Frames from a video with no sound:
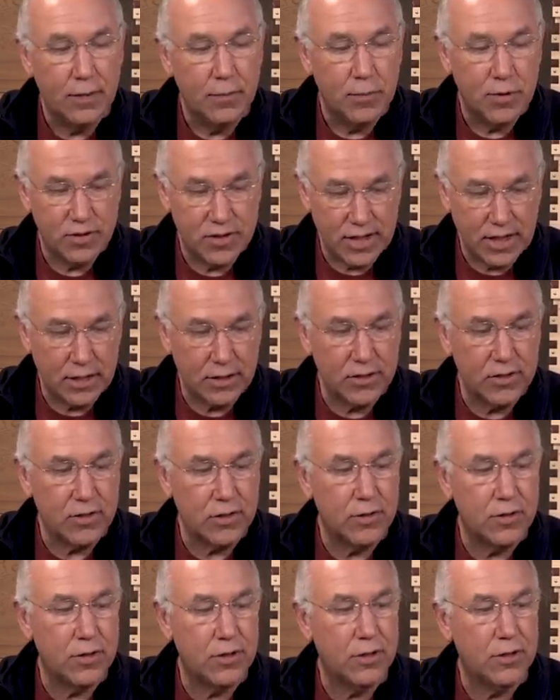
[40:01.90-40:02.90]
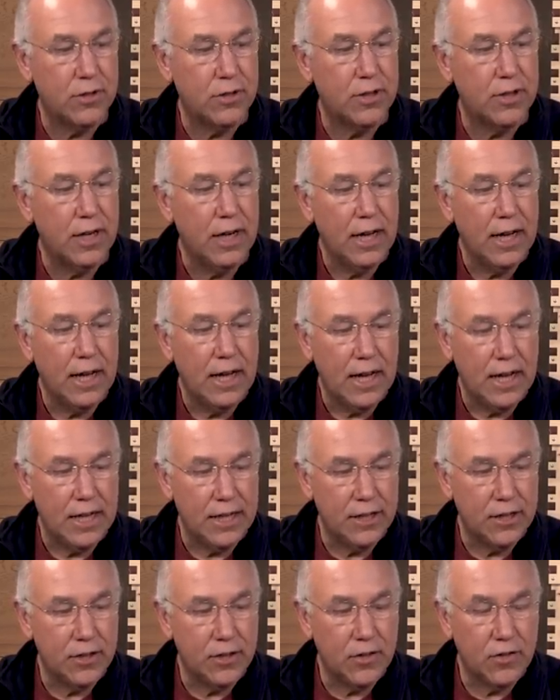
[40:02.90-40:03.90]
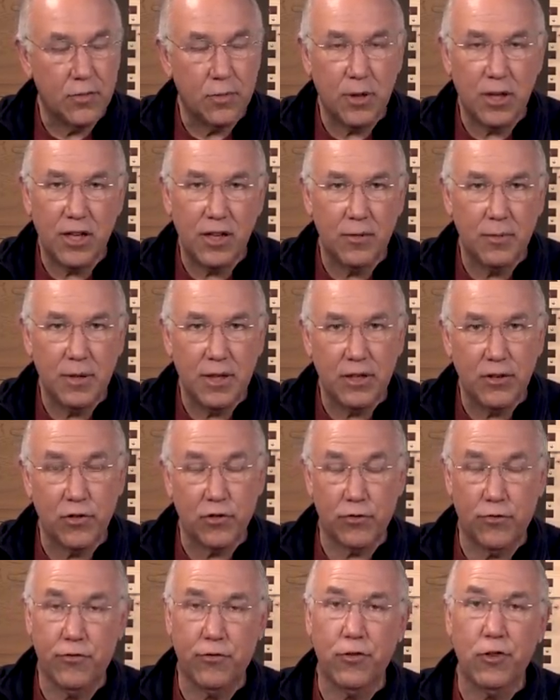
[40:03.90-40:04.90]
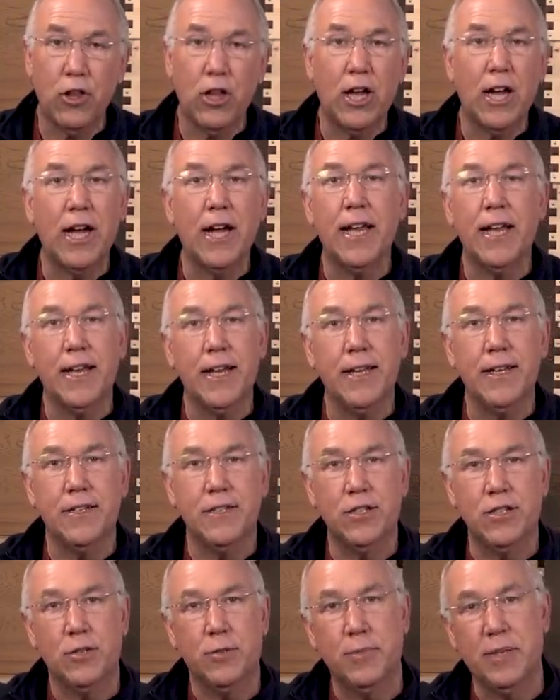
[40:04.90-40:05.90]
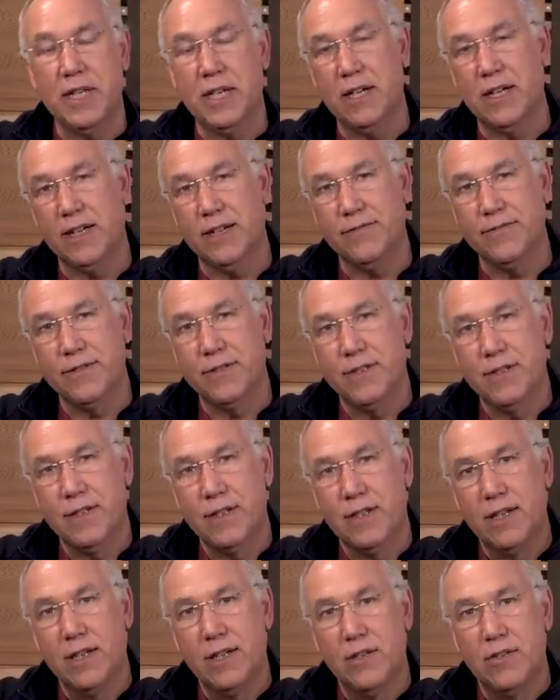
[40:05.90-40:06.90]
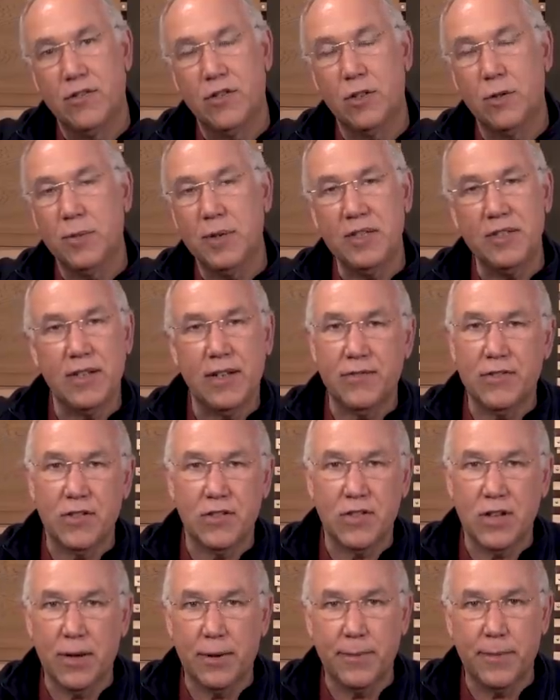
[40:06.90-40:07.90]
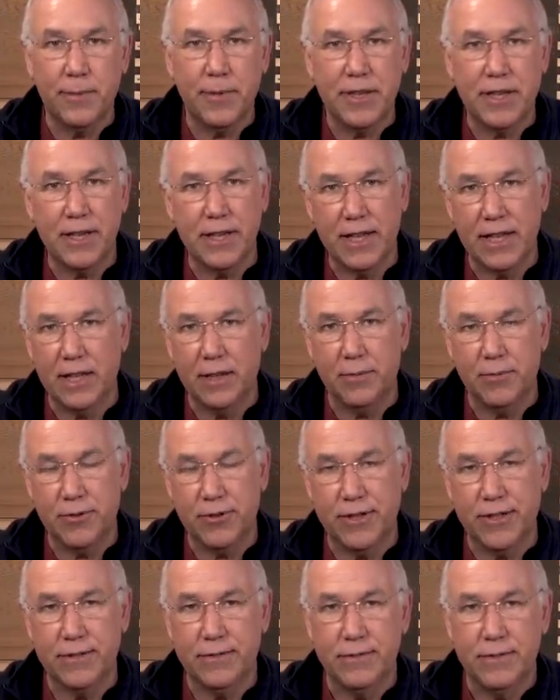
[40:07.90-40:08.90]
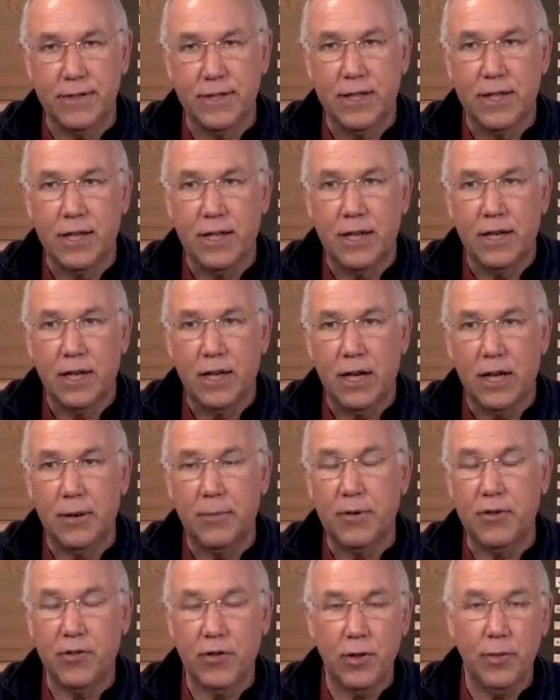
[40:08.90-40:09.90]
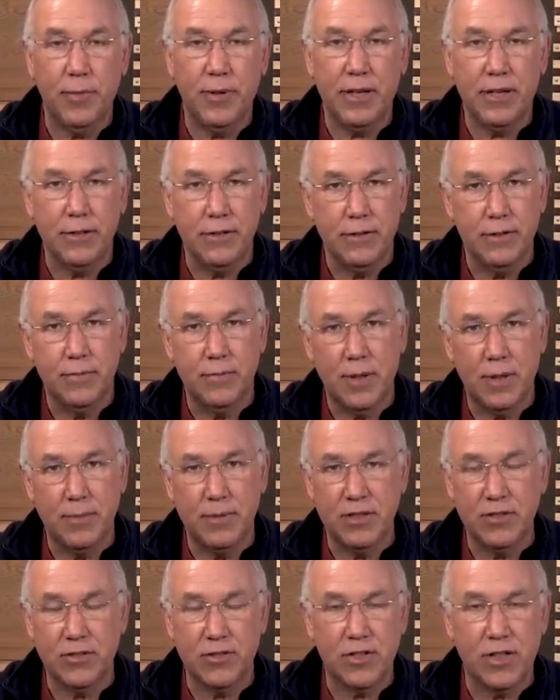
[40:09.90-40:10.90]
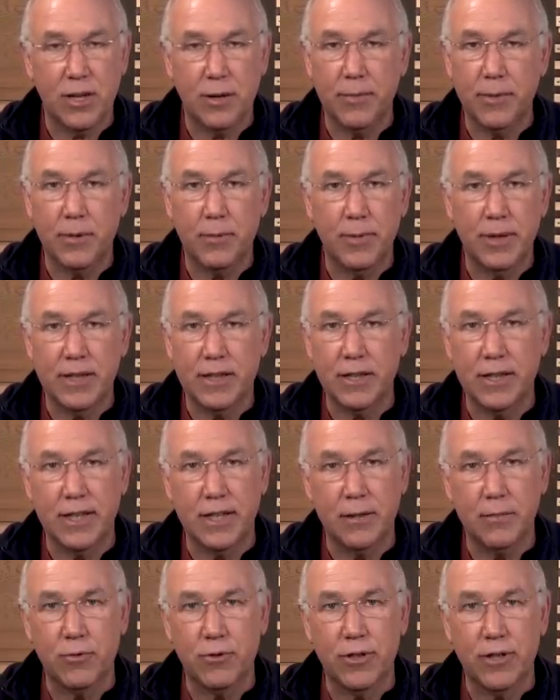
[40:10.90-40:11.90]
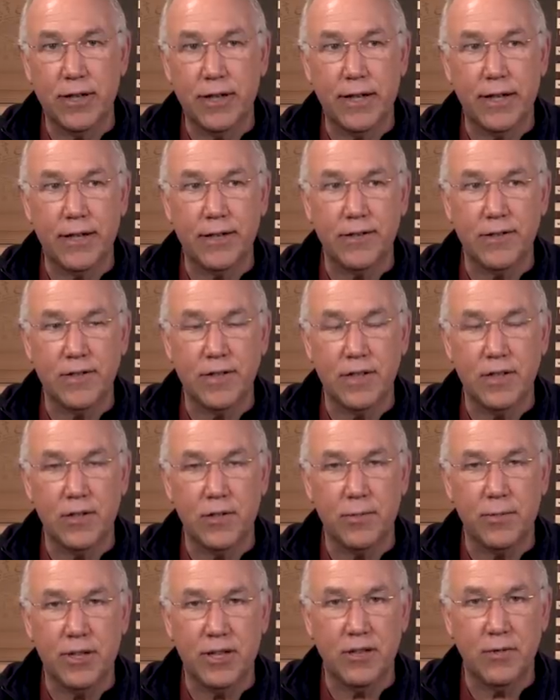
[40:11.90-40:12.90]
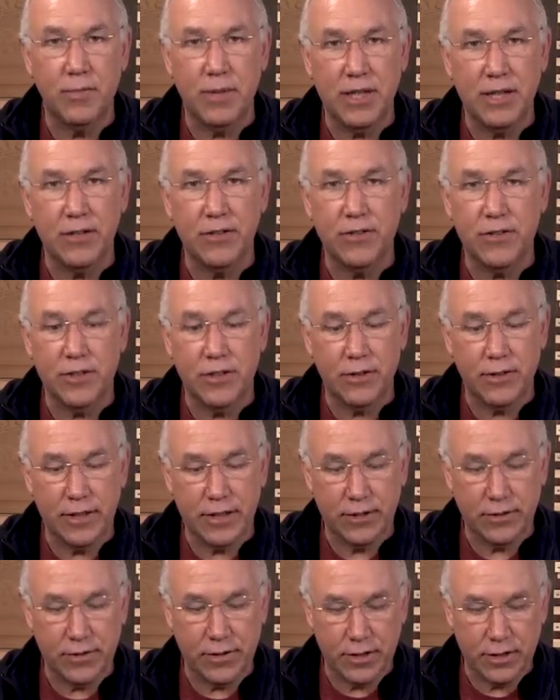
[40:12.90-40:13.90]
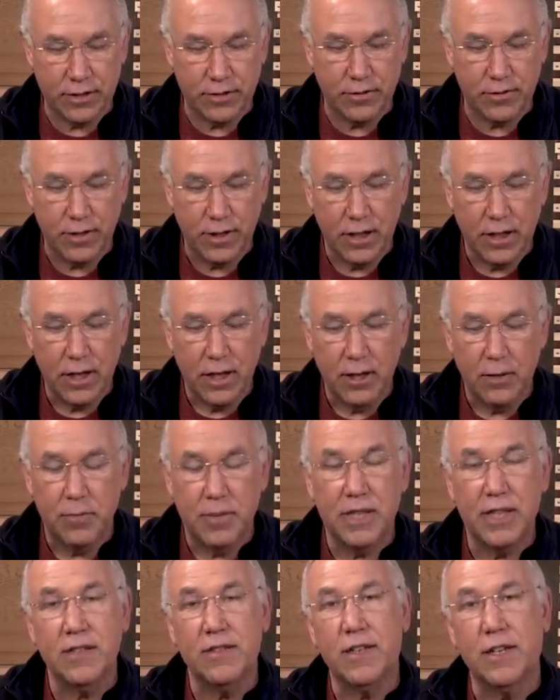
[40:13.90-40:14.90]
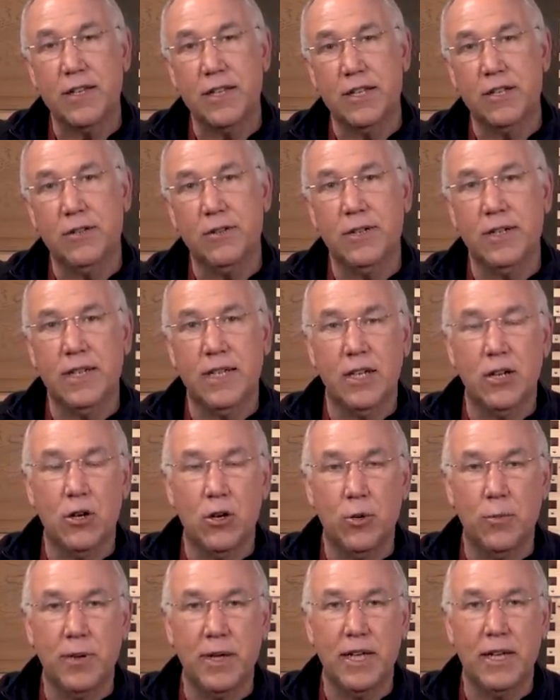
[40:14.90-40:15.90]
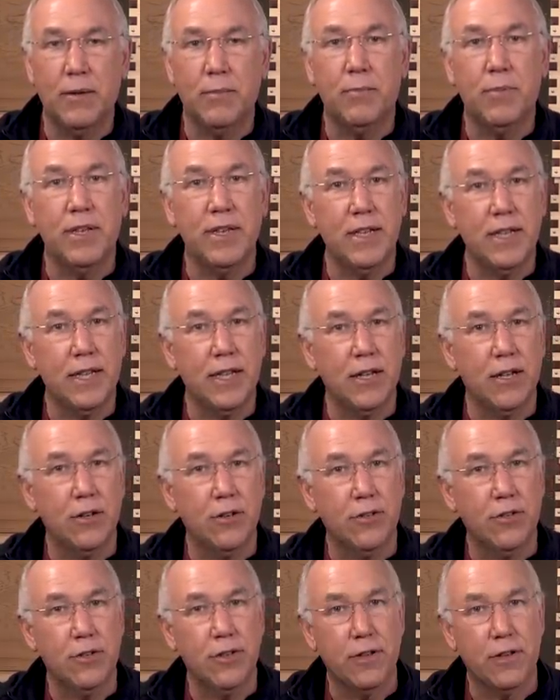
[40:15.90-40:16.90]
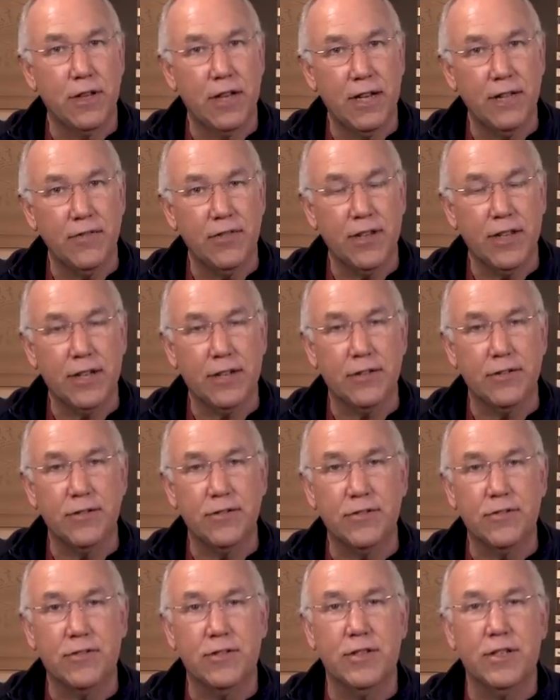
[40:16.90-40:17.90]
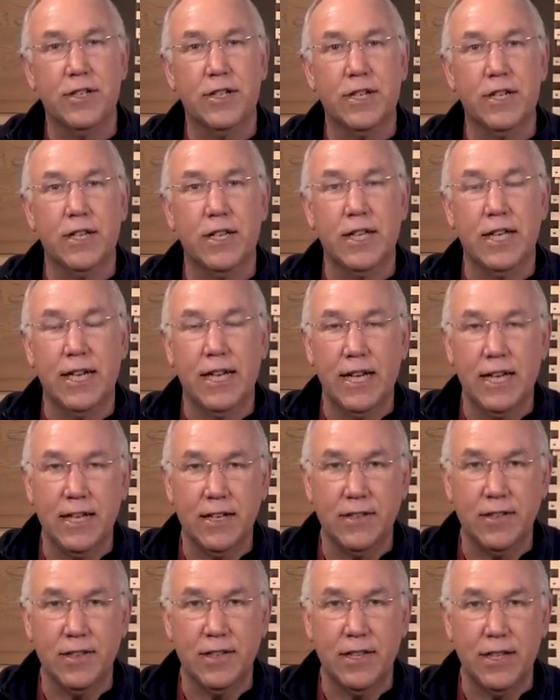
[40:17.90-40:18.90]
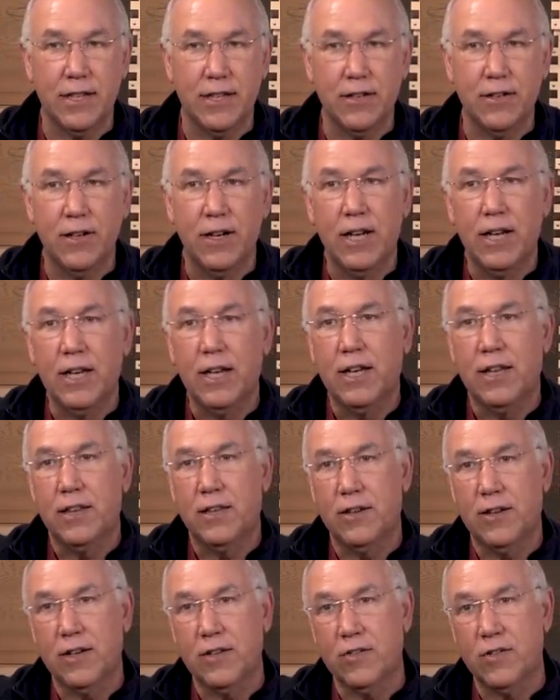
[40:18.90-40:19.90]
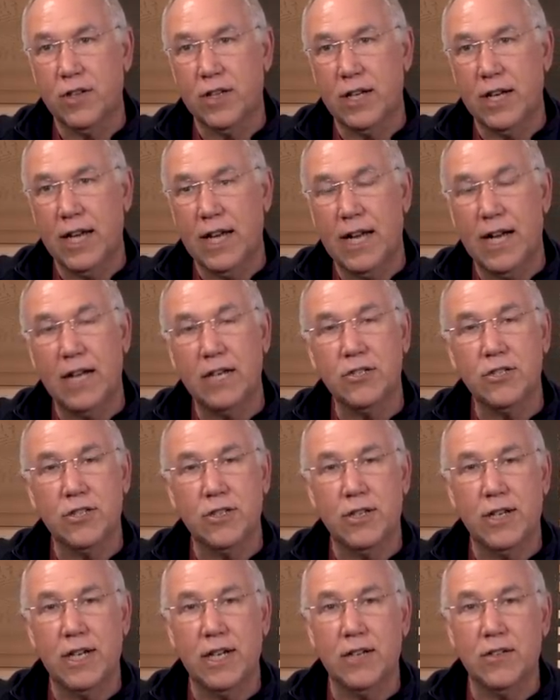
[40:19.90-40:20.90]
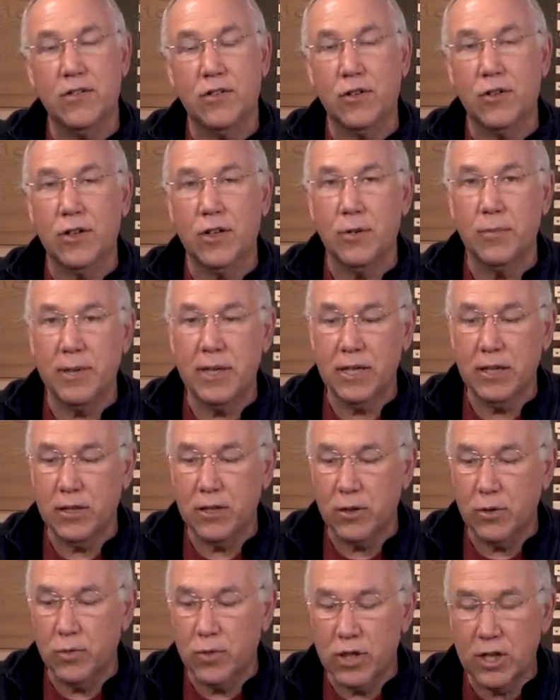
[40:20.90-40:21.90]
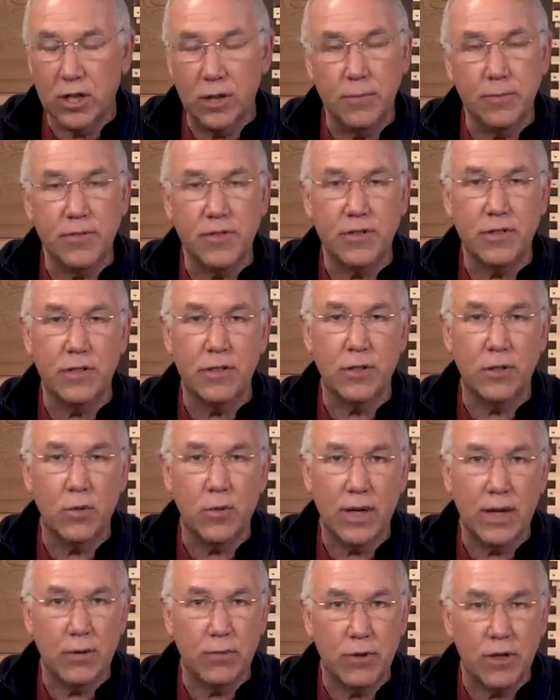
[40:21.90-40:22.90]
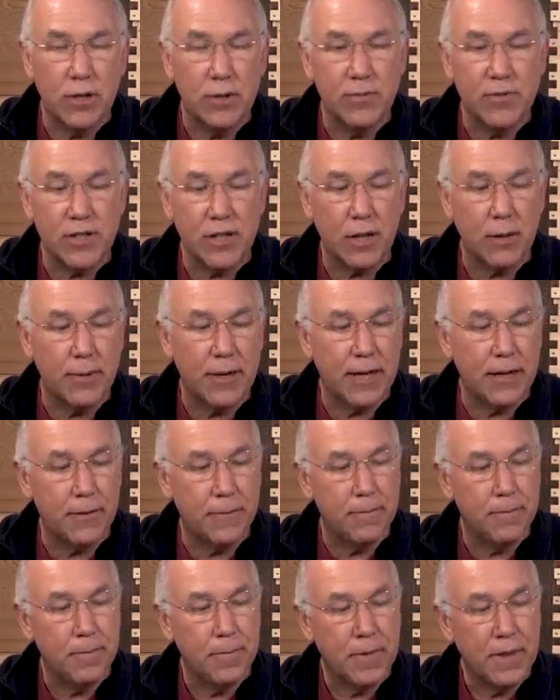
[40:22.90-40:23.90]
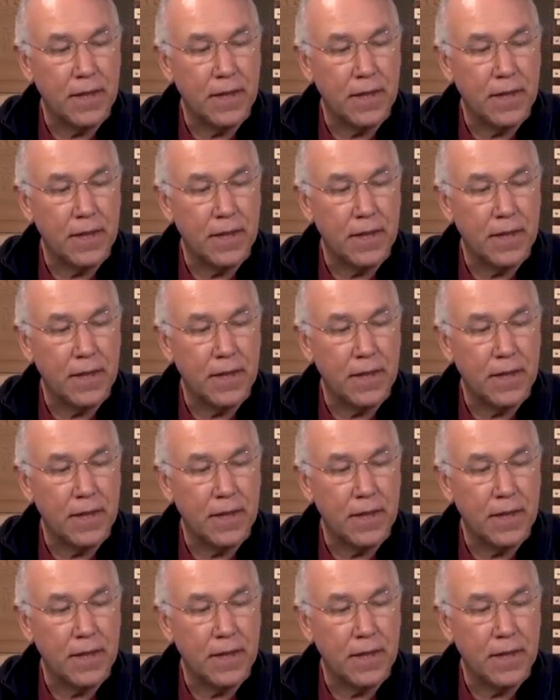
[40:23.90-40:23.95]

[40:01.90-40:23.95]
puts out its own odor, and then those small hive beetles fly into your beehive. So the bees have to stop them at the landing board. I'm assuming my bees are stopping them at the landing board. I don't see the small hive beetles, so I don't know. But that's how they do it. They home in. But then they go through their life cycle. So they're going to lay eggs in there. Their eggs are going to hatch, and their eggs are going to be little worms, little white worms that come out